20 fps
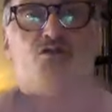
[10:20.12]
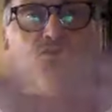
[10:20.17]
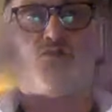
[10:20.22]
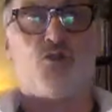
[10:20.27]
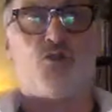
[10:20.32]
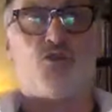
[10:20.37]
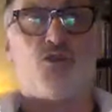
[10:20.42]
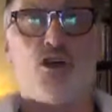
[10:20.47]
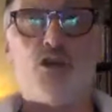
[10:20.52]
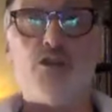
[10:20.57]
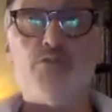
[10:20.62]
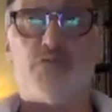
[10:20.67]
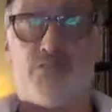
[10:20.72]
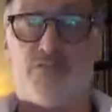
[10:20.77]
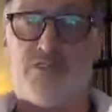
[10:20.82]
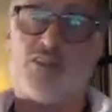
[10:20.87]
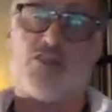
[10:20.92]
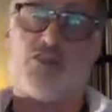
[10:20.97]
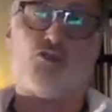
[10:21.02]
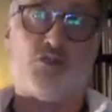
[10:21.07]
took over, in
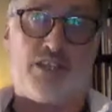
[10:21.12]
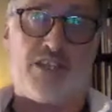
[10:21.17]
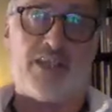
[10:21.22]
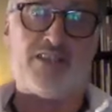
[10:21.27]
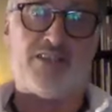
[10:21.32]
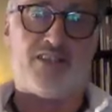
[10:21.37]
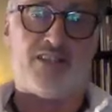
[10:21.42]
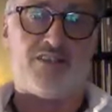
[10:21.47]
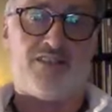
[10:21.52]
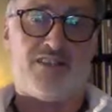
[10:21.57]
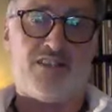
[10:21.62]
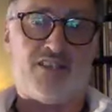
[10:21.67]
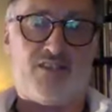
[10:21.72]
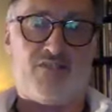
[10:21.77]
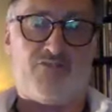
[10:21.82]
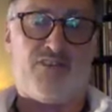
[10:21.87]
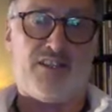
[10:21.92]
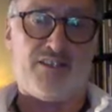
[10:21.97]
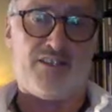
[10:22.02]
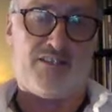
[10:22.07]
fact, created this
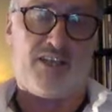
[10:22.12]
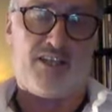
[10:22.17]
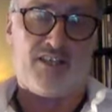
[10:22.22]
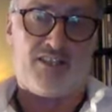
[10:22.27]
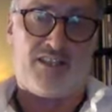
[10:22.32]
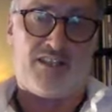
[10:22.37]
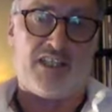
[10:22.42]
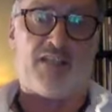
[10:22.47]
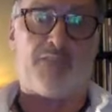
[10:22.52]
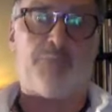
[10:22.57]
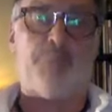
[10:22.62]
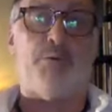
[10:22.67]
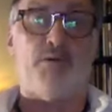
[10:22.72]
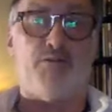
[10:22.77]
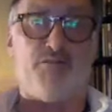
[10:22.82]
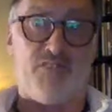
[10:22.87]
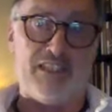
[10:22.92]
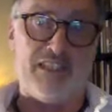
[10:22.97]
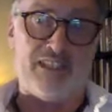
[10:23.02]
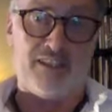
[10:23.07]
fantastic
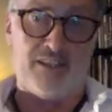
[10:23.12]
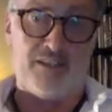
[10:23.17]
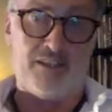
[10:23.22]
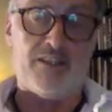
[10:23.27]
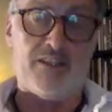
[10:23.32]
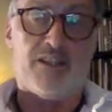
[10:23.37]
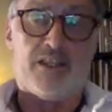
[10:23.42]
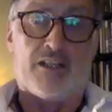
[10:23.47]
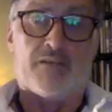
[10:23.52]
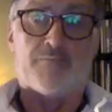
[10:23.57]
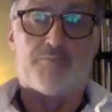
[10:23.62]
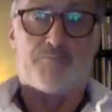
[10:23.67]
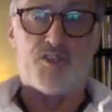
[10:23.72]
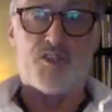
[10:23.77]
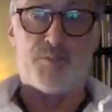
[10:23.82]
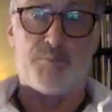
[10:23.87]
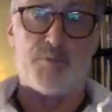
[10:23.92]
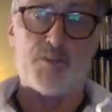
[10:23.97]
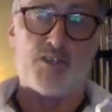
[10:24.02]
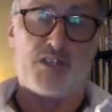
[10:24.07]
pavilion
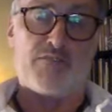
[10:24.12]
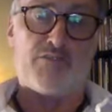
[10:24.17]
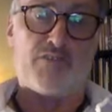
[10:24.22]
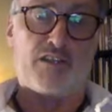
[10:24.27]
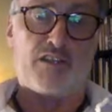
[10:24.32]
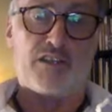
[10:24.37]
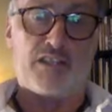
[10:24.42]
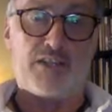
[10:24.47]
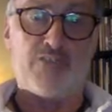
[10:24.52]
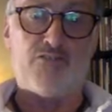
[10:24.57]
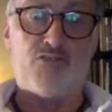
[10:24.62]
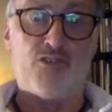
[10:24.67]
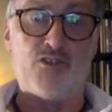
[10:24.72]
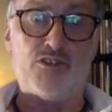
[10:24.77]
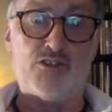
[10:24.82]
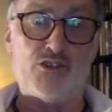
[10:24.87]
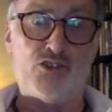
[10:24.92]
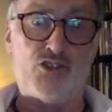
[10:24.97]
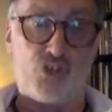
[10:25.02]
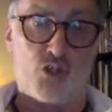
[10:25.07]
specifically
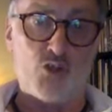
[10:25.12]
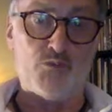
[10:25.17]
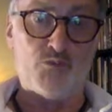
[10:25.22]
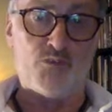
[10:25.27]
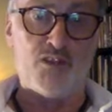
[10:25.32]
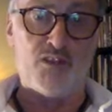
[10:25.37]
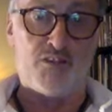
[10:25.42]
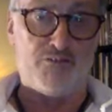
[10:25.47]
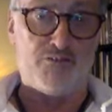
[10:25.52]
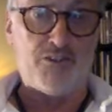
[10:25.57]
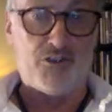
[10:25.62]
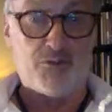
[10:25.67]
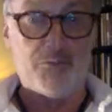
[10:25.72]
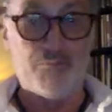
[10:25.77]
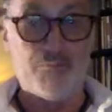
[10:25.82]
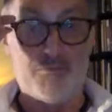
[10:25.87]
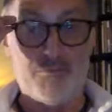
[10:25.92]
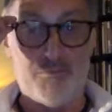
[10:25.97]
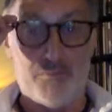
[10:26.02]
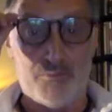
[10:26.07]
for genre
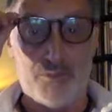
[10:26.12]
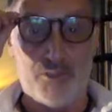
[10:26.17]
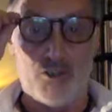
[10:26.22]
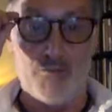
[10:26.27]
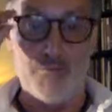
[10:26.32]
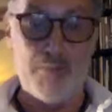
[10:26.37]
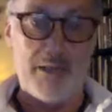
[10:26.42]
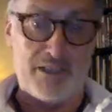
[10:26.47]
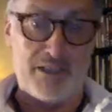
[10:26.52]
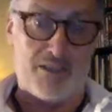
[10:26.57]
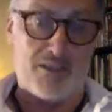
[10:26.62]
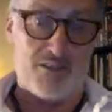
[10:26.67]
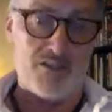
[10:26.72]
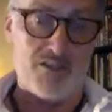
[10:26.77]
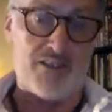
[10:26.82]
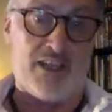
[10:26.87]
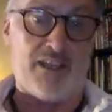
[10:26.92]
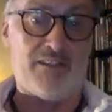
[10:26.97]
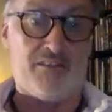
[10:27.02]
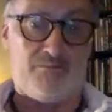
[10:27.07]
film, you know,
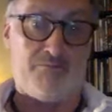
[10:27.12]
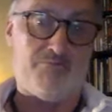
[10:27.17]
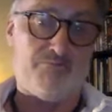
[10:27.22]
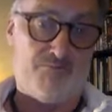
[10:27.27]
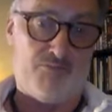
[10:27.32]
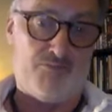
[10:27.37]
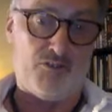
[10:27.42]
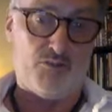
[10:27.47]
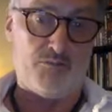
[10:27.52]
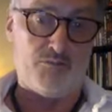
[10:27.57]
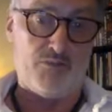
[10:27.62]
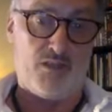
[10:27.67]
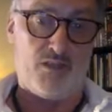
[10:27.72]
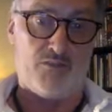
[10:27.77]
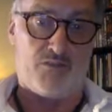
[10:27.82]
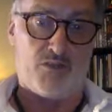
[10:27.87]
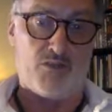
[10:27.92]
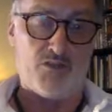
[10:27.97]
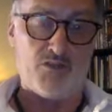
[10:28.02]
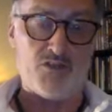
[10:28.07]
makers and film
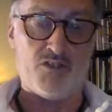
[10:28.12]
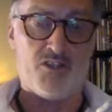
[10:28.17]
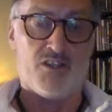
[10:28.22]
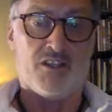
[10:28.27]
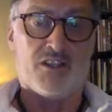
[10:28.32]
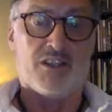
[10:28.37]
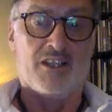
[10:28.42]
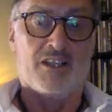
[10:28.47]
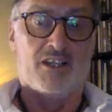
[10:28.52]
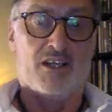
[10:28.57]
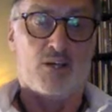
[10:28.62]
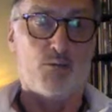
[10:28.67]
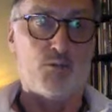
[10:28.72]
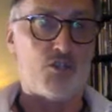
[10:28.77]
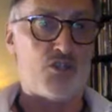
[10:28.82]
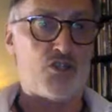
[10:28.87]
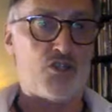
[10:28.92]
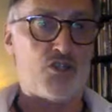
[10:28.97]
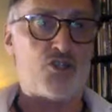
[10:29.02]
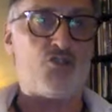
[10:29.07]
lovers,
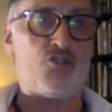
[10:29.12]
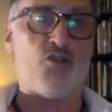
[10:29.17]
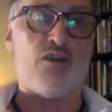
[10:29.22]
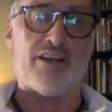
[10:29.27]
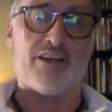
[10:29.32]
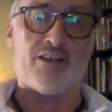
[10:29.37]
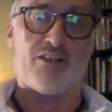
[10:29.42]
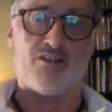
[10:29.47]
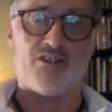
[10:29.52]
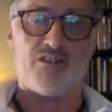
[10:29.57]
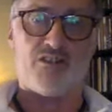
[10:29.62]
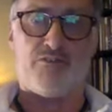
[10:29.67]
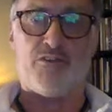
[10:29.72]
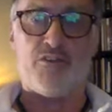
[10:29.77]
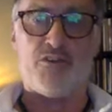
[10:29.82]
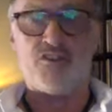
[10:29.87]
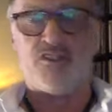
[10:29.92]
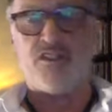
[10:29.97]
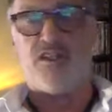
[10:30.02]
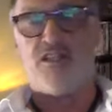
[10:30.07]
which is great because it
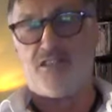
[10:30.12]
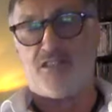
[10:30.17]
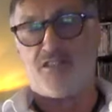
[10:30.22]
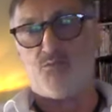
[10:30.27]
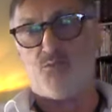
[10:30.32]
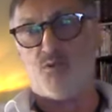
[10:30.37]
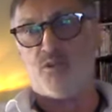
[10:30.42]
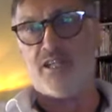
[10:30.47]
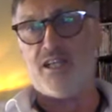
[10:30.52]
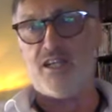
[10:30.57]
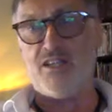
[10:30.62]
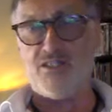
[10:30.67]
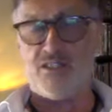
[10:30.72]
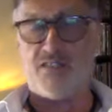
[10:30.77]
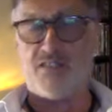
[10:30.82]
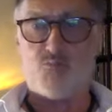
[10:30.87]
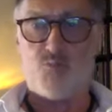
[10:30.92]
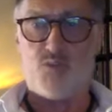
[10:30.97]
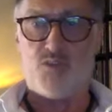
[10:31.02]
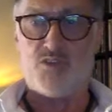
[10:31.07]
feels like one has
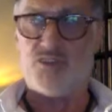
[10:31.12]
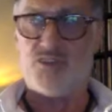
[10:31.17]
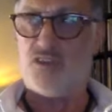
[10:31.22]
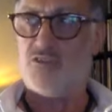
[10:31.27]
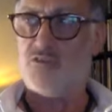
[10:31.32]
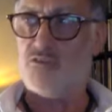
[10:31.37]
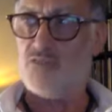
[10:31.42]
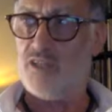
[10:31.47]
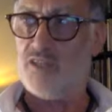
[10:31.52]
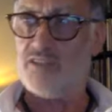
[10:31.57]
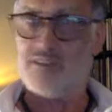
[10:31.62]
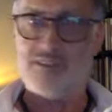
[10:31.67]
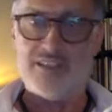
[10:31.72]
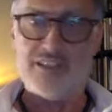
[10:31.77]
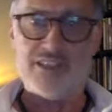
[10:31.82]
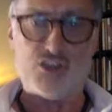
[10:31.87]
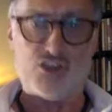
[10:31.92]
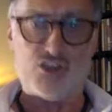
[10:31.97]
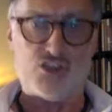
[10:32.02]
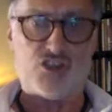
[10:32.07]
a, one's own like
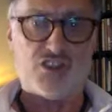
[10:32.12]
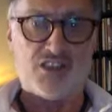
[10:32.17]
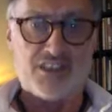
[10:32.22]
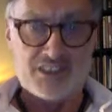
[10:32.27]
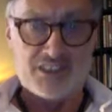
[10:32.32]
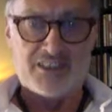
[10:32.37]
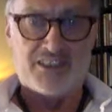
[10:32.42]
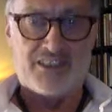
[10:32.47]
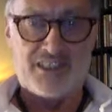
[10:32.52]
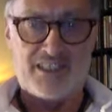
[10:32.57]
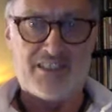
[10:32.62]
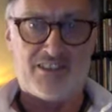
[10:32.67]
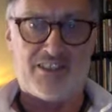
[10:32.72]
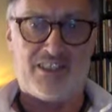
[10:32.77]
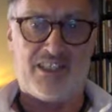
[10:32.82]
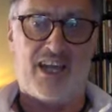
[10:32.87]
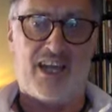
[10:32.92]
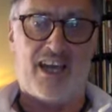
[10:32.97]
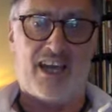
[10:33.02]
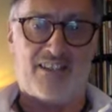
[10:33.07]
niche in
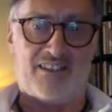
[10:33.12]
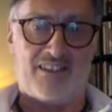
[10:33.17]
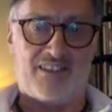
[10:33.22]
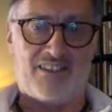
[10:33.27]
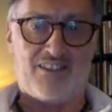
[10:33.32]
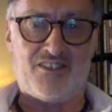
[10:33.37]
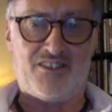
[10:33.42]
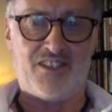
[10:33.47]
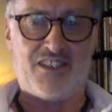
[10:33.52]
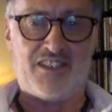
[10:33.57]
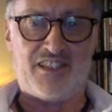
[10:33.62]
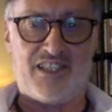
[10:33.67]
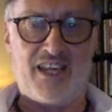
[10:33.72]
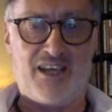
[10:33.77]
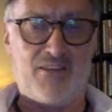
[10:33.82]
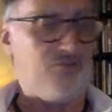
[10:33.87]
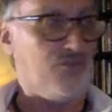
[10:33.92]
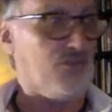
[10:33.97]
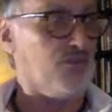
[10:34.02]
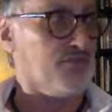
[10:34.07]
Cannes because the
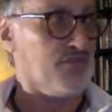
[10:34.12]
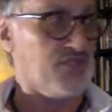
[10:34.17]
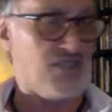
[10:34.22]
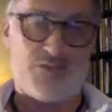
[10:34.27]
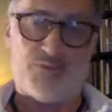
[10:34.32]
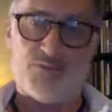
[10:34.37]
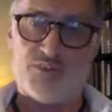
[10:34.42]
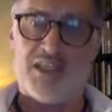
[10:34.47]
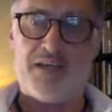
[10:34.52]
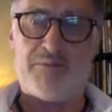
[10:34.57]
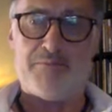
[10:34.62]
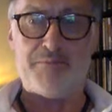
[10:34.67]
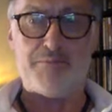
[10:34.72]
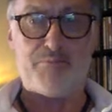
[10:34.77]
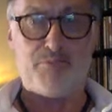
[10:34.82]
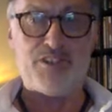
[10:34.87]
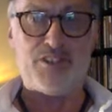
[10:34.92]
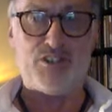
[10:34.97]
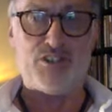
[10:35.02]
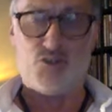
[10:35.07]
Cannes Film Festival can be
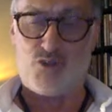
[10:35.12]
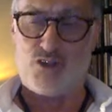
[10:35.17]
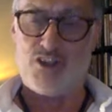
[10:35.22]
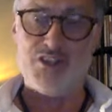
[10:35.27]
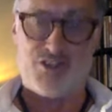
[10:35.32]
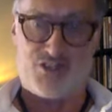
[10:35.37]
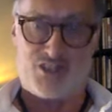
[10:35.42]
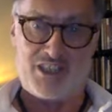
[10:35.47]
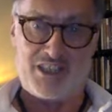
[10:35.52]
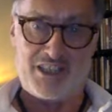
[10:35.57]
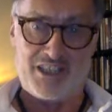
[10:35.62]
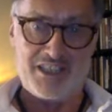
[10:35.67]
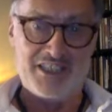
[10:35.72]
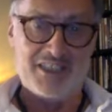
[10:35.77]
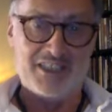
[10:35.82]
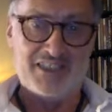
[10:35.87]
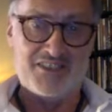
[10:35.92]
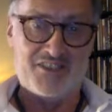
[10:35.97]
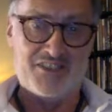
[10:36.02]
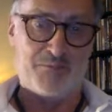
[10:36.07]
pretty crazy.
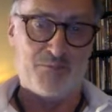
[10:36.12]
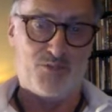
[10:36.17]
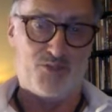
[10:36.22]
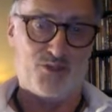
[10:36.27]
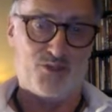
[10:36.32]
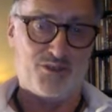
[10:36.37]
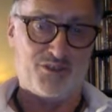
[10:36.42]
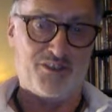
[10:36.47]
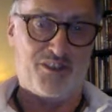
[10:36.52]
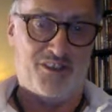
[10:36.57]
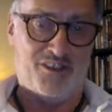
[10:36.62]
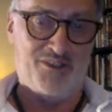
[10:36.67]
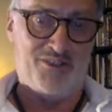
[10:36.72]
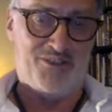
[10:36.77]
So I'm sure you know